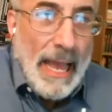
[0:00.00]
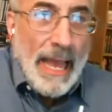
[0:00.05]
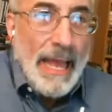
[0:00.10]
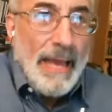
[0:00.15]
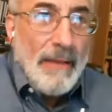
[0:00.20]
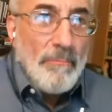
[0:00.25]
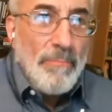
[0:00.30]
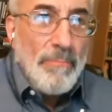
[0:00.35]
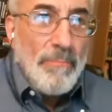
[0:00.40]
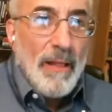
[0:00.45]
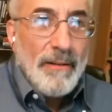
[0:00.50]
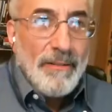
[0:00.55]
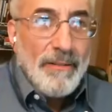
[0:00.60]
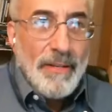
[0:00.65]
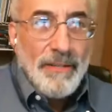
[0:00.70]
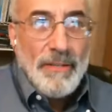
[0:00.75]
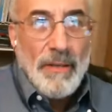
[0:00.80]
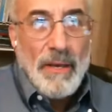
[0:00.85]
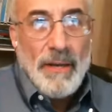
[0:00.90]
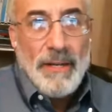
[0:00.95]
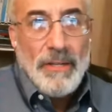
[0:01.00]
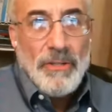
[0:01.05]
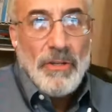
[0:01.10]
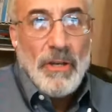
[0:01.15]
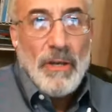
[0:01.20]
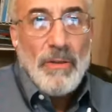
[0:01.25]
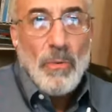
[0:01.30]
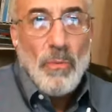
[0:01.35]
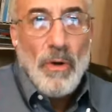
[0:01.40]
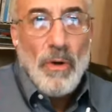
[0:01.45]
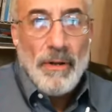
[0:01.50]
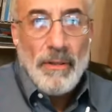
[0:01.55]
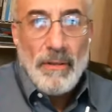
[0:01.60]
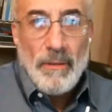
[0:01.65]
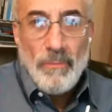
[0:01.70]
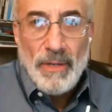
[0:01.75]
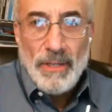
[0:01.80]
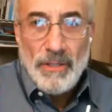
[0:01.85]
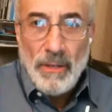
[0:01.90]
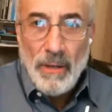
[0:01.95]
had policies on each other. One of
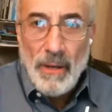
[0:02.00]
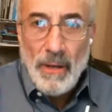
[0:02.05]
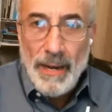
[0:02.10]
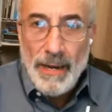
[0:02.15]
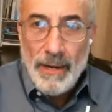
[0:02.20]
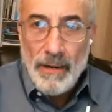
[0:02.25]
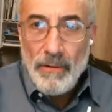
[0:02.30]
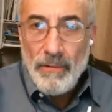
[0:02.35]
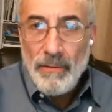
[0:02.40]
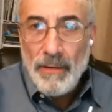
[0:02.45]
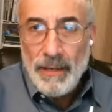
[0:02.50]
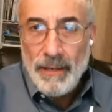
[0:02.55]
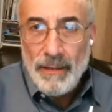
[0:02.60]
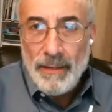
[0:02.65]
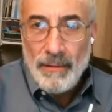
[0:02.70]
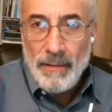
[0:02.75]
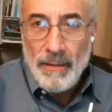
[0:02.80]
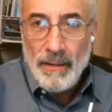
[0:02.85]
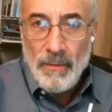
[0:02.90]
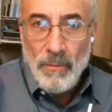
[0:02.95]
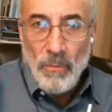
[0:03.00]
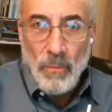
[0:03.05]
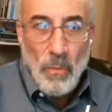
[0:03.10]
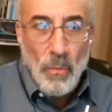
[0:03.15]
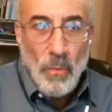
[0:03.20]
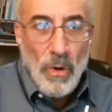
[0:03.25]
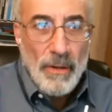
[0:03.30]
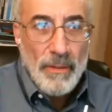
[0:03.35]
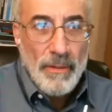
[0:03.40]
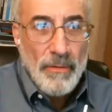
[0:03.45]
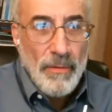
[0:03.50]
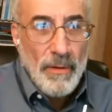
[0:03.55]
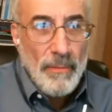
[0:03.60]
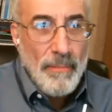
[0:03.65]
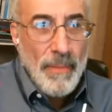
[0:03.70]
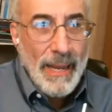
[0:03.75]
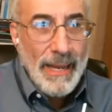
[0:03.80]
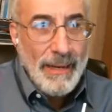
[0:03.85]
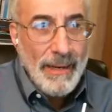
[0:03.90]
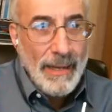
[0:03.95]
them retired, and and one of the
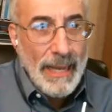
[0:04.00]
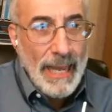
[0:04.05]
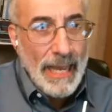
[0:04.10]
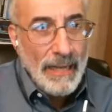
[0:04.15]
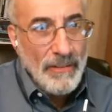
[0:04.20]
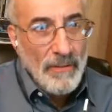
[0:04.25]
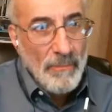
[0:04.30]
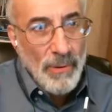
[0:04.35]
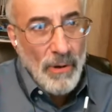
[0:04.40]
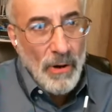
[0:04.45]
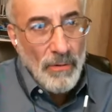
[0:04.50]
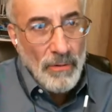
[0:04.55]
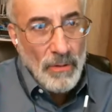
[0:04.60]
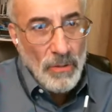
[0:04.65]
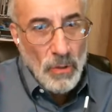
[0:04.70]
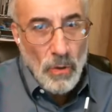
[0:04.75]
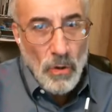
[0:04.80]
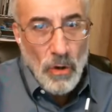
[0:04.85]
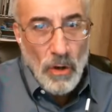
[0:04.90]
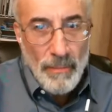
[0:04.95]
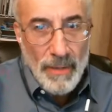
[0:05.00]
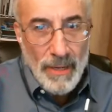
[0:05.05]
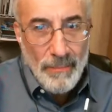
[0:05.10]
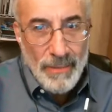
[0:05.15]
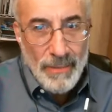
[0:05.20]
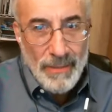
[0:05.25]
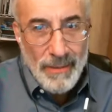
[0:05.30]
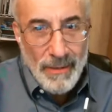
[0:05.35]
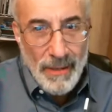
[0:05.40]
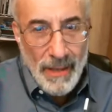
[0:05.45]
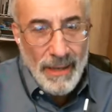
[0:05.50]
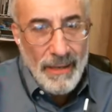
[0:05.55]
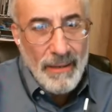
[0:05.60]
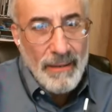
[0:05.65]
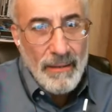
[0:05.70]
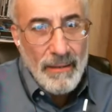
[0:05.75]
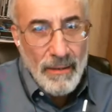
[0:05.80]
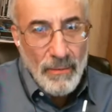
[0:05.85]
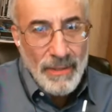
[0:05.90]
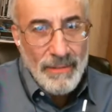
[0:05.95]
remaining active partners called me up and said, "Hey,
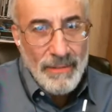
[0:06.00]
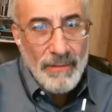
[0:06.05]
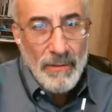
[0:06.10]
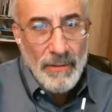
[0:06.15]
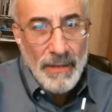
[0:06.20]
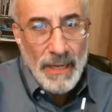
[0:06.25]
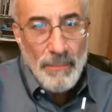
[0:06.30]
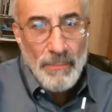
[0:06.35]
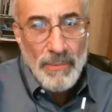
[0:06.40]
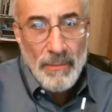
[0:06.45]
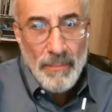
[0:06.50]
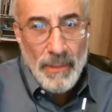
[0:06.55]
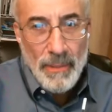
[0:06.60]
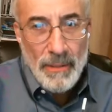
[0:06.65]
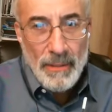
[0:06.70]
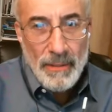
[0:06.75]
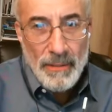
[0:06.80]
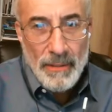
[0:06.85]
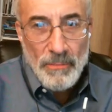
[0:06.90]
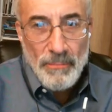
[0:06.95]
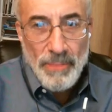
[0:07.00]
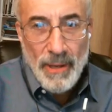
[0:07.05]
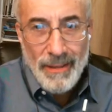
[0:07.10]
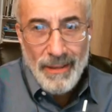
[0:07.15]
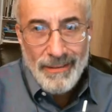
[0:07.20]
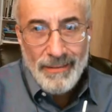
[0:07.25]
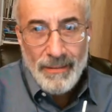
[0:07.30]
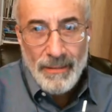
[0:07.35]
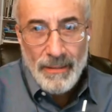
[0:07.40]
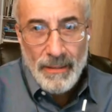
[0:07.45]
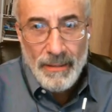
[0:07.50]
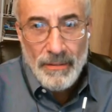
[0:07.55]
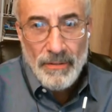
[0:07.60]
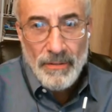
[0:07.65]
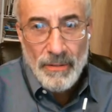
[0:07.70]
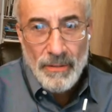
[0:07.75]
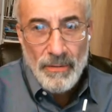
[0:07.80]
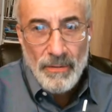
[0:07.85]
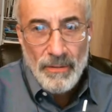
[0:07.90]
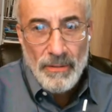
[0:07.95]
can we still keep the this policy on
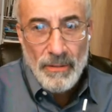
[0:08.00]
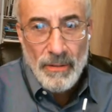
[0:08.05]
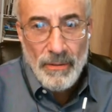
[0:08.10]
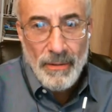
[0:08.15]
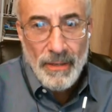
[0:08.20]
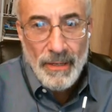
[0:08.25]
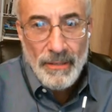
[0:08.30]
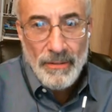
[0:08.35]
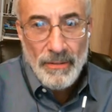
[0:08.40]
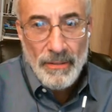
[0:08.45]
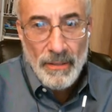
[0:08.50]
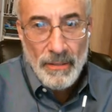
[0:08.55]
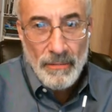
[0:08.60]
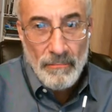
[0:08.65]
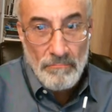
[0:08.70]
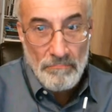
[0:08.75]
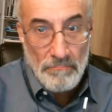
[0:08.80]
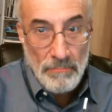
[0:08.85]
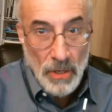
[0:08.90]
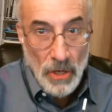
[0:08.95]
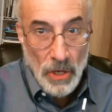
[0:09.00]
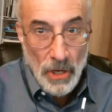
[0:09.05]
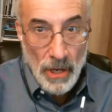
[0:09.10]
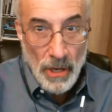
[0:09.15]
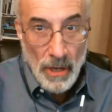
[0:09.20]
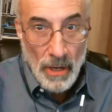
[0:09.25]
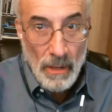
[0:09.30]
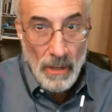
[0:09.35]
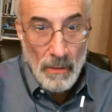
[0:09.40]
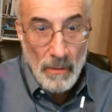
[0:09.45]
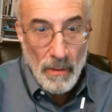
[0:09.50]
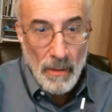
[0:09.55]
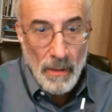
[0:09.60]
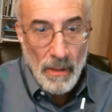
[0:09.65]
so and so?" I said, "Yeah."